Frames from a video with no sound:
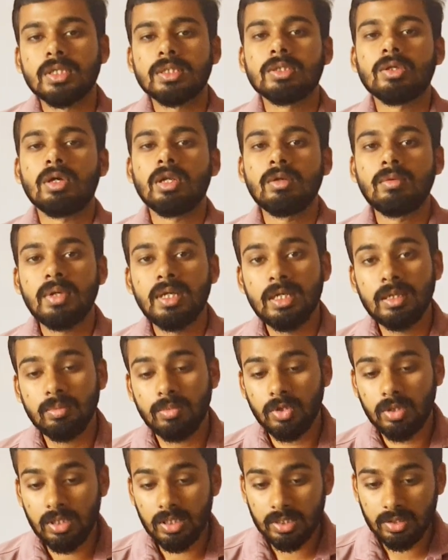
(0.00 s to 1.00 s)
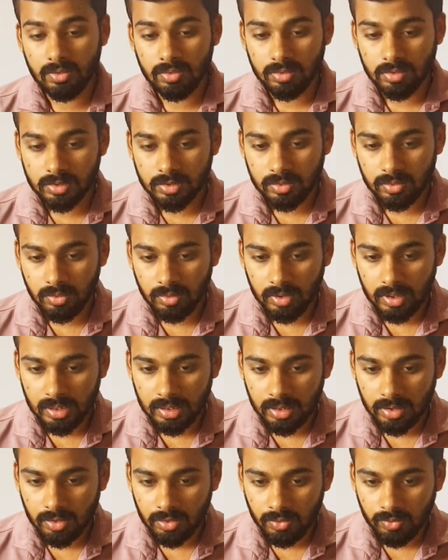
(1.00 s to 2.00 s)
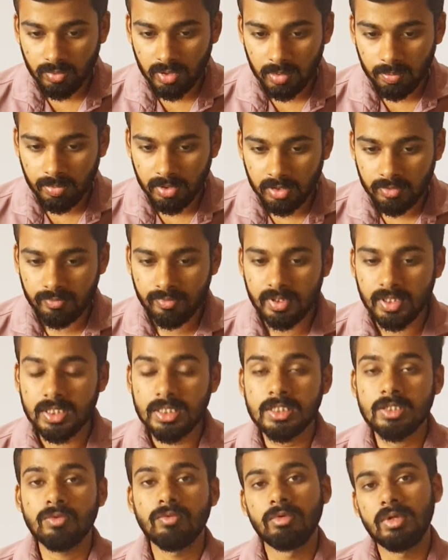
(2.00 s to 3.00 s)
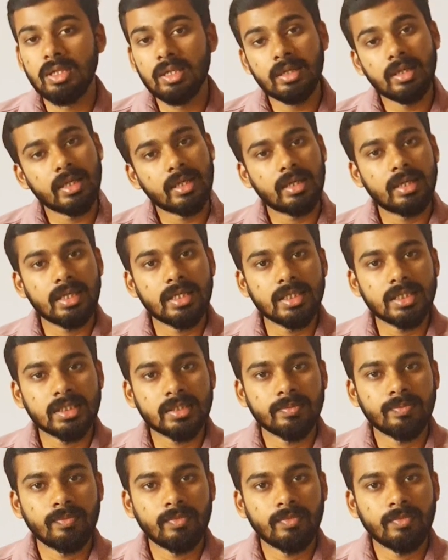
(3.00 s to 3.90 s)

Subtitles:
solvent molecules going into vapor phase will decrease,